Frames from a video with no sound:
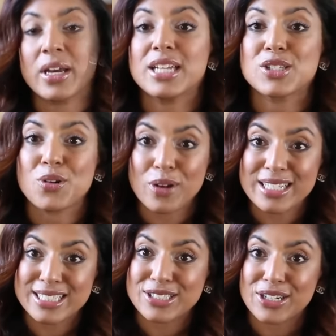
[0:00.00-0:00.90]
It's
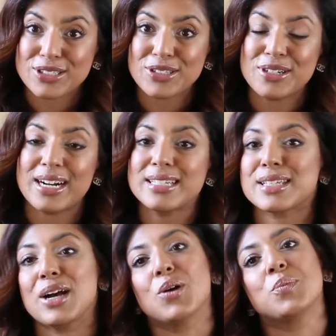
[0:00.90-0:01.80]
great to talk to you
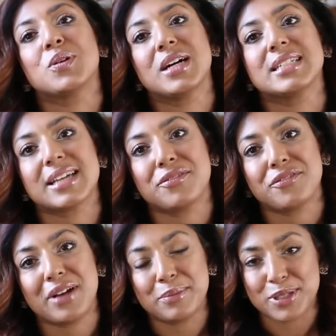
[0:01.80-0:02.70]
guys. I hope you guys have a
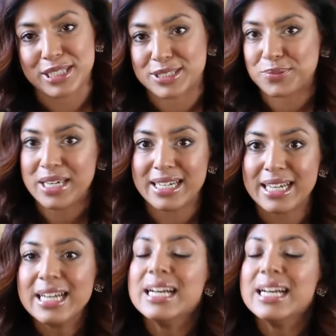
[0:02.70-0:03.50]
fabulous week,